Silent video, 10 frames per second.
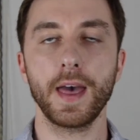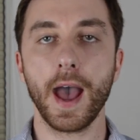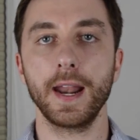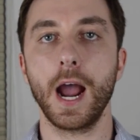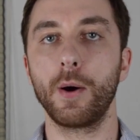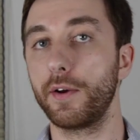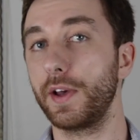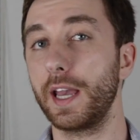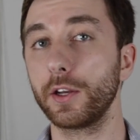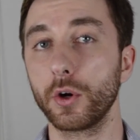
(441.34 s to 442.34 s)
That,
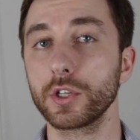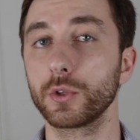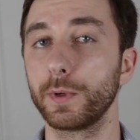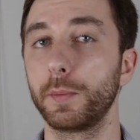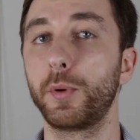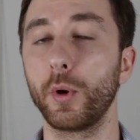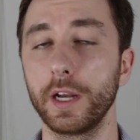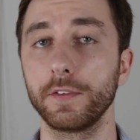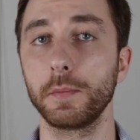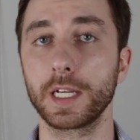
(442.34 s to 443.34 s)
however, ignores the real
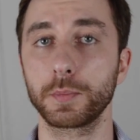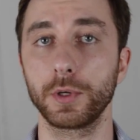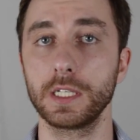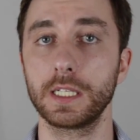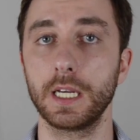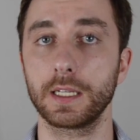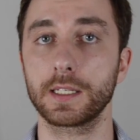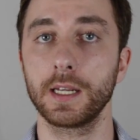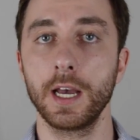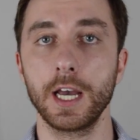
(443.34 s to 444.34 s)
point of the MixPre
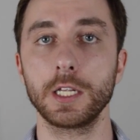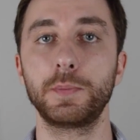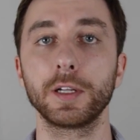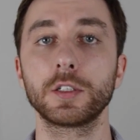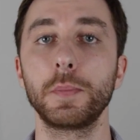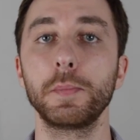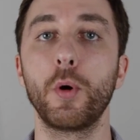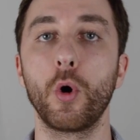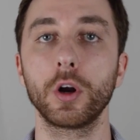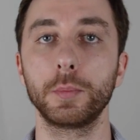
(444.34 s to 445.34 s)
6. It's built to be
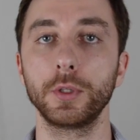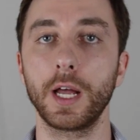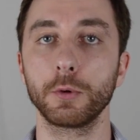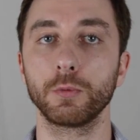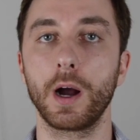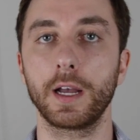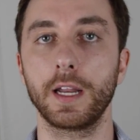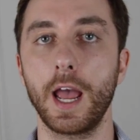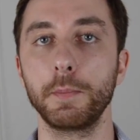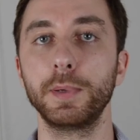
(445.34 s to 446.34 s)
portable and
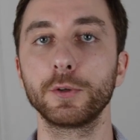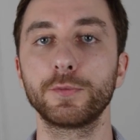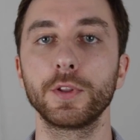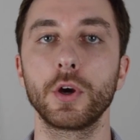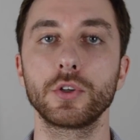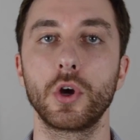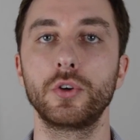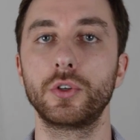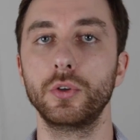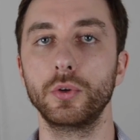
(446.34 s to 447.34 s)
rugged, and built for those
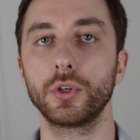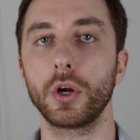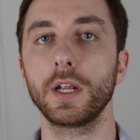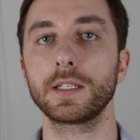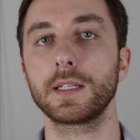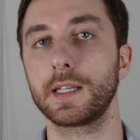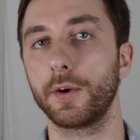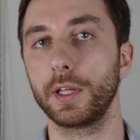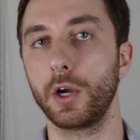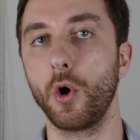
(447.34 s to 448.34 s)
who don't
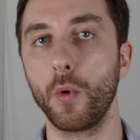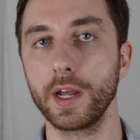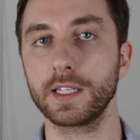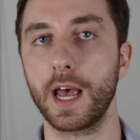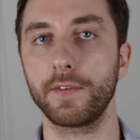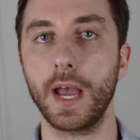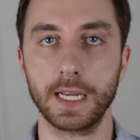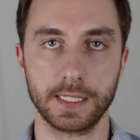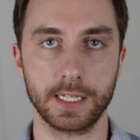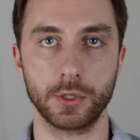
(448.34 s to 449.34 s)
necessarily always have
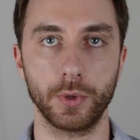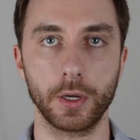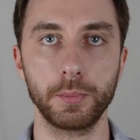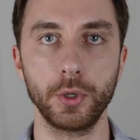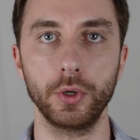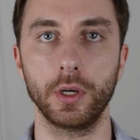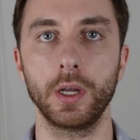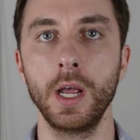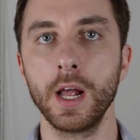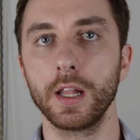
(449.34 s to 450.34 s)
access to a computer,
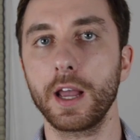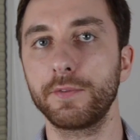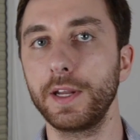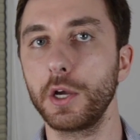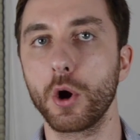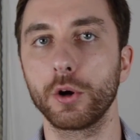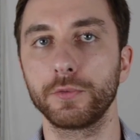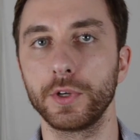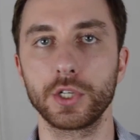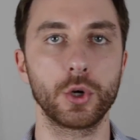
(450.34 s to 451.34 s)
like
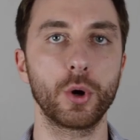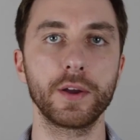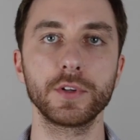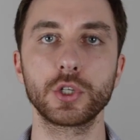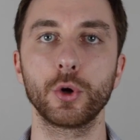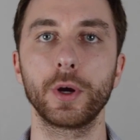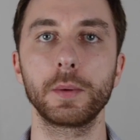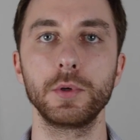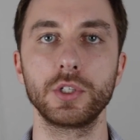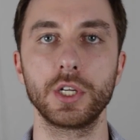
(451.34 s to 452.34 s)
videographers or even
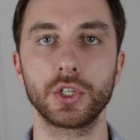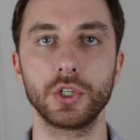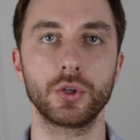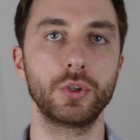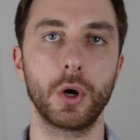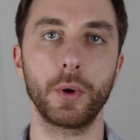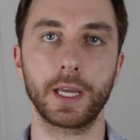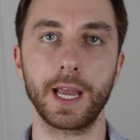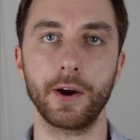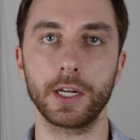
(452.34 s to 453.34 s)
touring musicians who don't
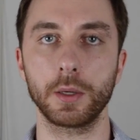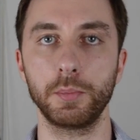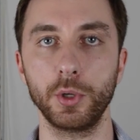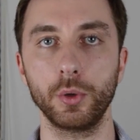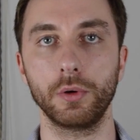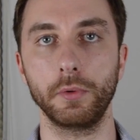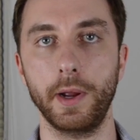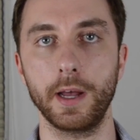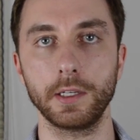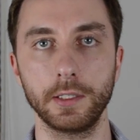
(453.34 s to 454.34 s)
want to carry a computer
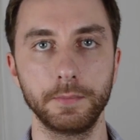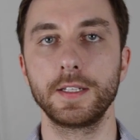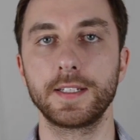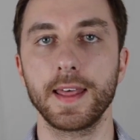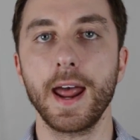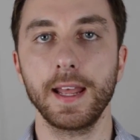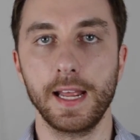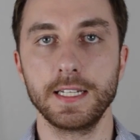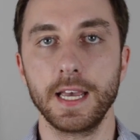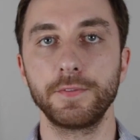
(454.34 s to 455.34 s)
around. To that
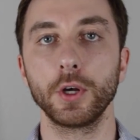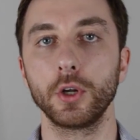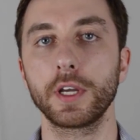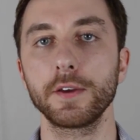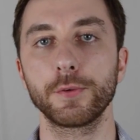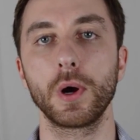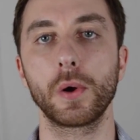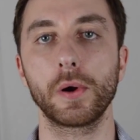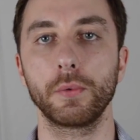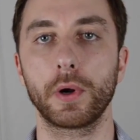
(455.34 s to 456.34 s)
end, if you're looking for
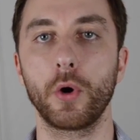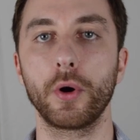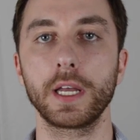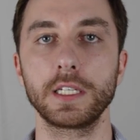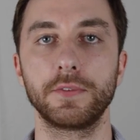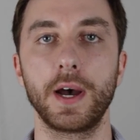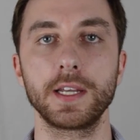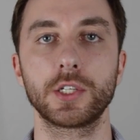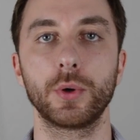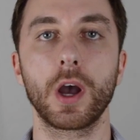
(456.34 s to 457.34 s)
a recording
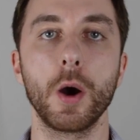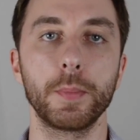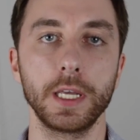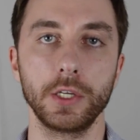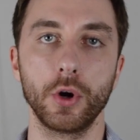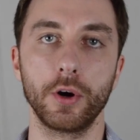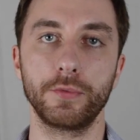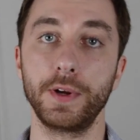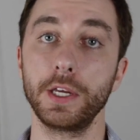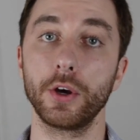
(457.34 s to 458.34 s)
device to accompany
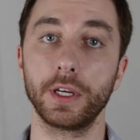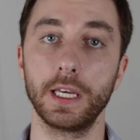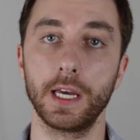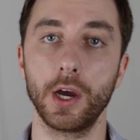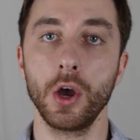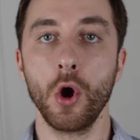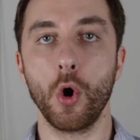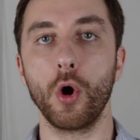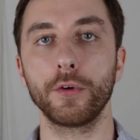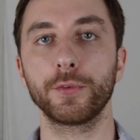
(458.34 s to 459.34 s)
your video gear,
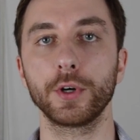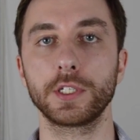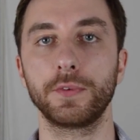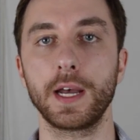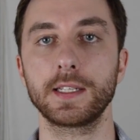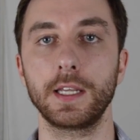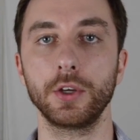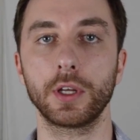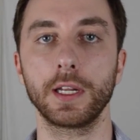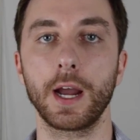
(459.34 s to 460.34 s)
or for a device that
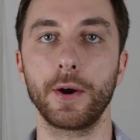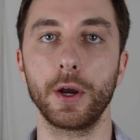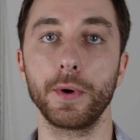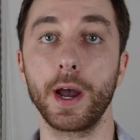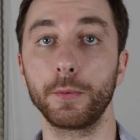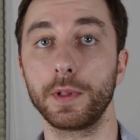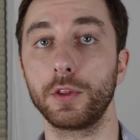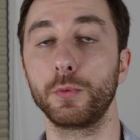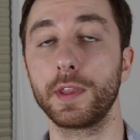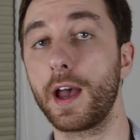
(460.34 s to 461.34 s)
you can carry around
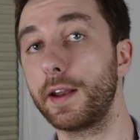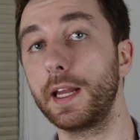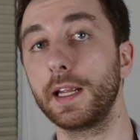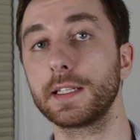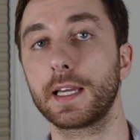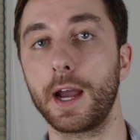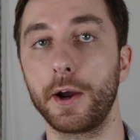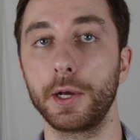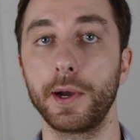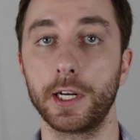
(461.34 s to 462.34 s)
with you without needing to
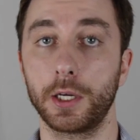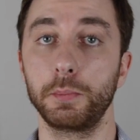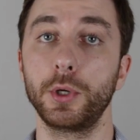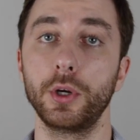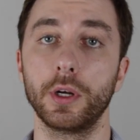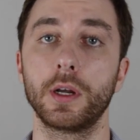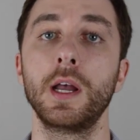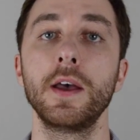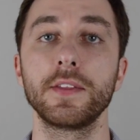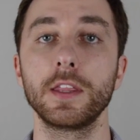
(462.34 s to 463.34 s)
carry around a computer,
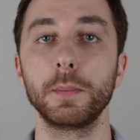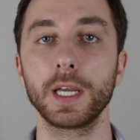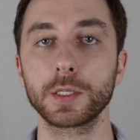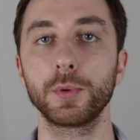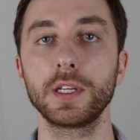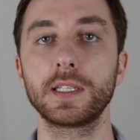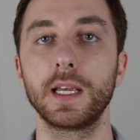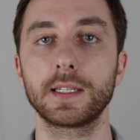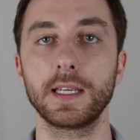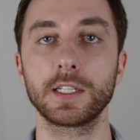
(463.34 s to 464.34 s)
then the MixPre
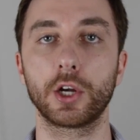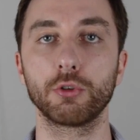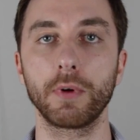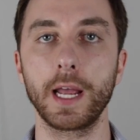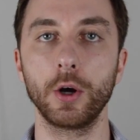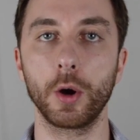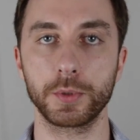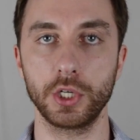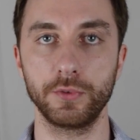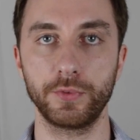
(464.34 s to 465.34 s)
6 is a great
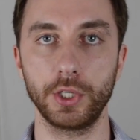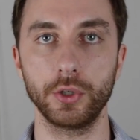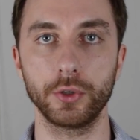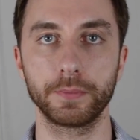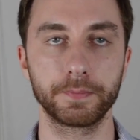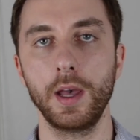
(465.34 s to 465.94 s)
option for you.